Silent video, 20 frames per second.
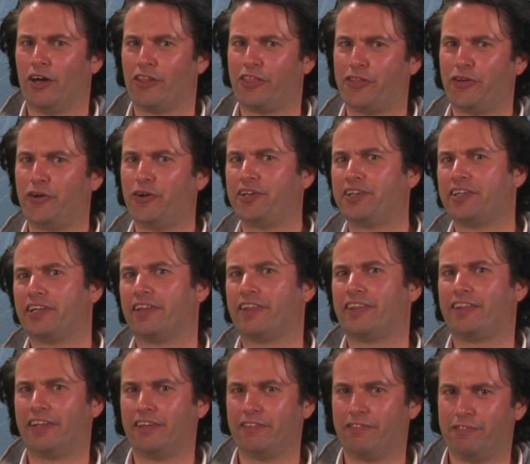A third
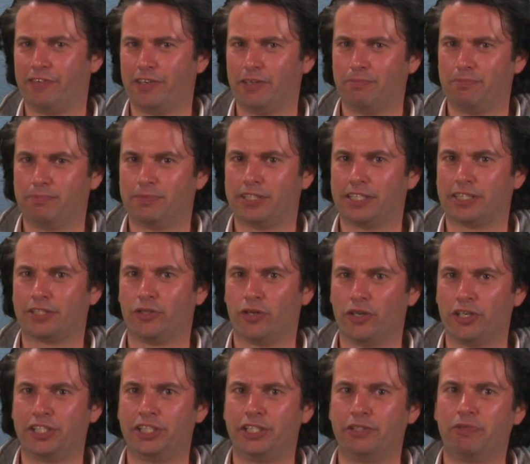thin film
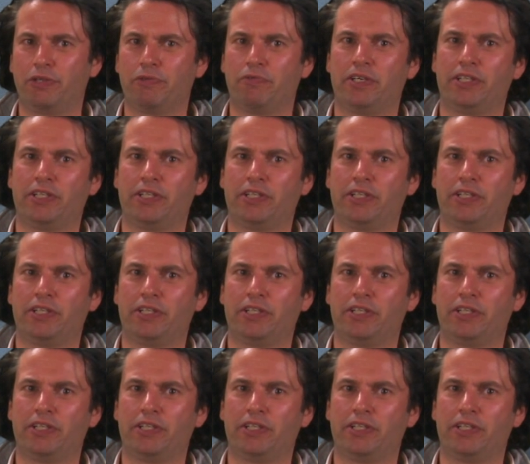technology we